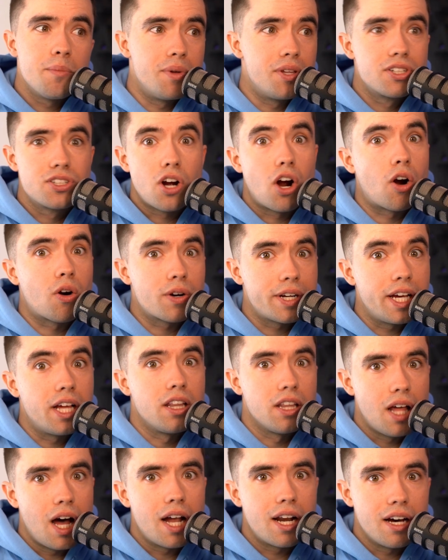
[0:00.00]
but there's already a
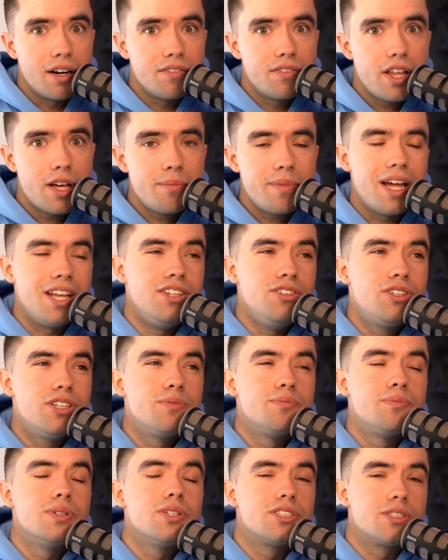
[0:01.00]
lot of them, and you
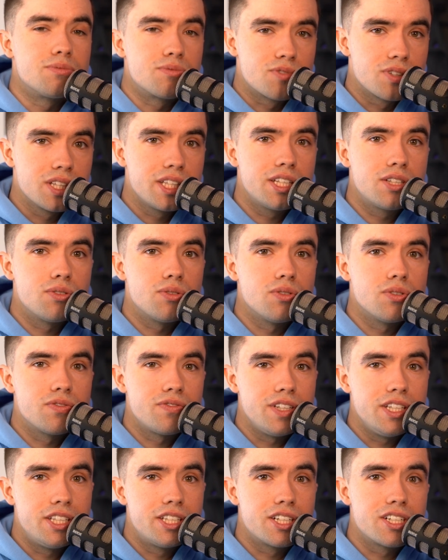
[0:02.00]
can build some really cool
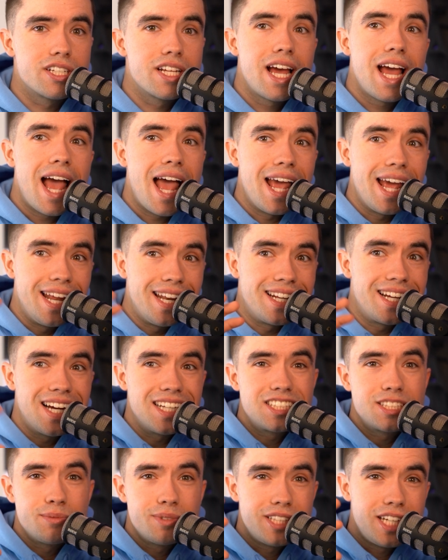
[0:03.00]
features and
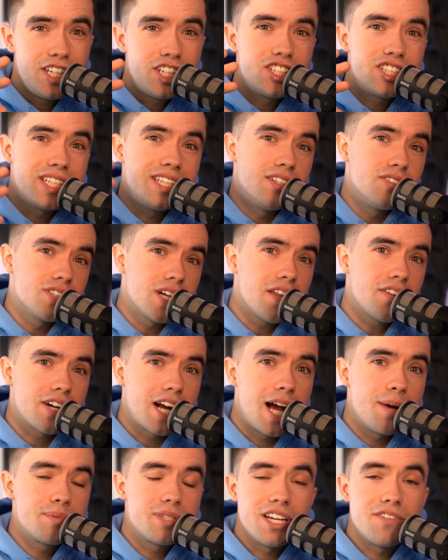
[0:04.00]
customizations in those other
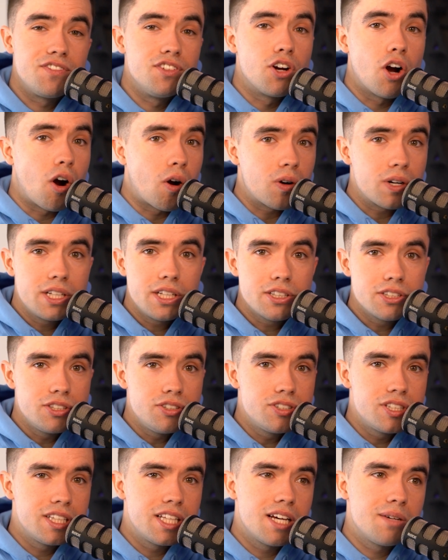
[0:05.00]
apps if you already are
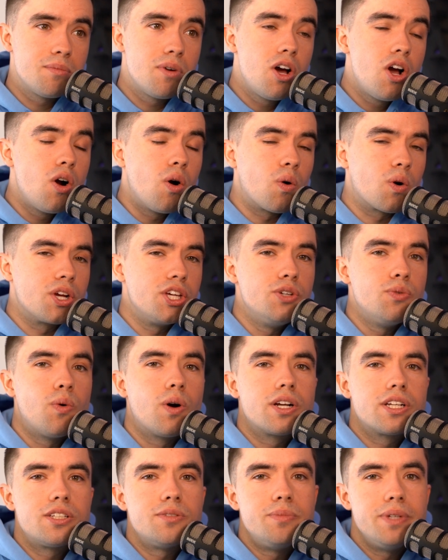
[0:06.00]
using them, or you
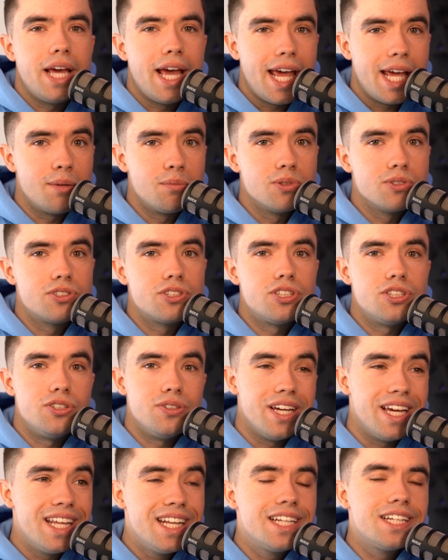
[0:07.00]
want to be able to
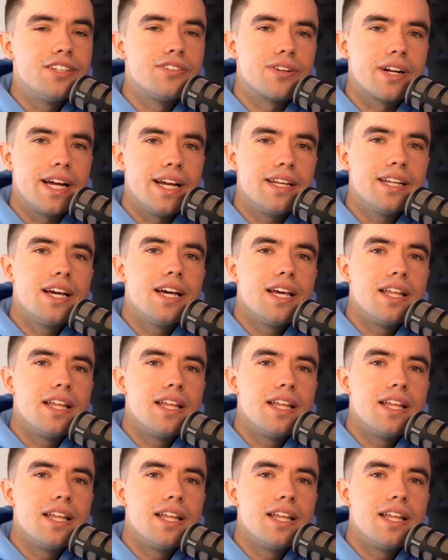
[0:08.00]
integrate